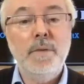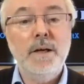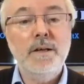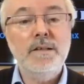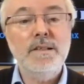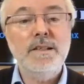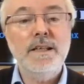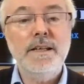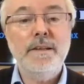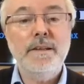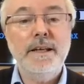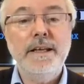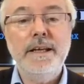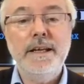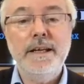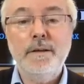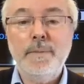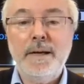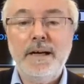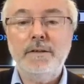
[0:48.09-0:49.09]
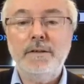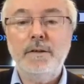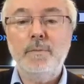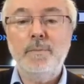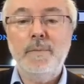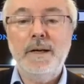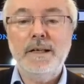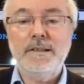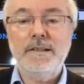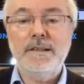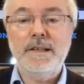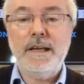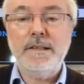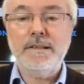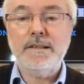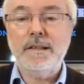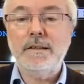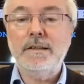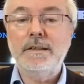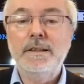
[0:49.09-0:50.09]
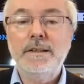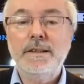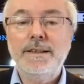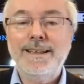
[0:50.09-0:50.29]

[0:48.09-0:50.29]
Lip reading: mostly thinking about your metadata